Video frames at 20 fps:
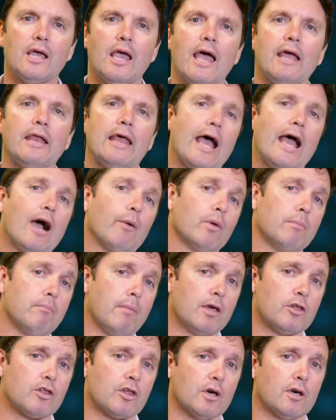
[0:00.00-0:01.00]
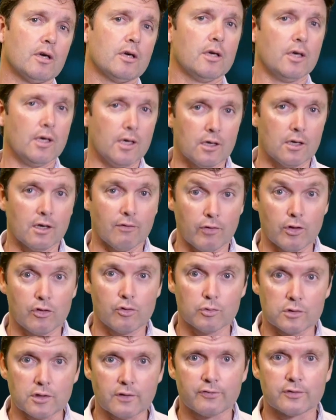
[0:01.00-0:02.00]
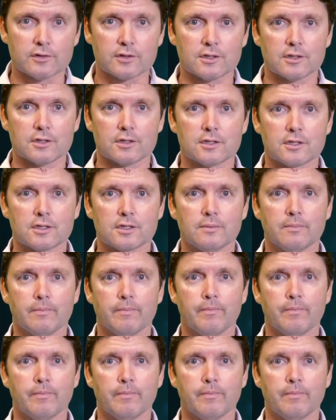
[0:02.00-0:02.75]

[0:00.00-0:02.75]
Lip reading: and how we measure individual differences.